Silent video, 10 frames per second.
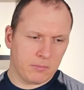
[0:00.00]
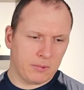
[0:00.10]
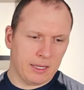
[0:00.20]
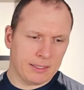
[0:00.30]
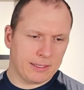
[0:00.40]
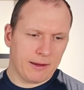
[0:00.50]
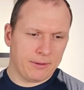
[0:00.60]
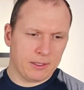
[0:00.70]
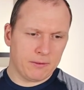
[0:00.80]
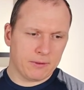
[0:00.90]
Yes,
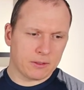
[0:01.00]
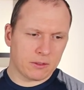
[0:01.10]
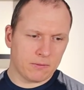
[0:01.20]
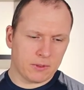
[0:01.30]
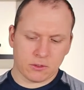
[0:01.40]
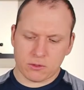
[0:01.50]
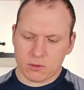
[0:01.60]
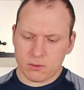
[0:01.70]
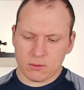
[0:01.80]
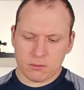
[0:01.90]
definitely the
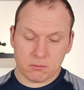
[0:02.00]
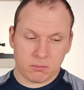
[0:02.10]
scroll,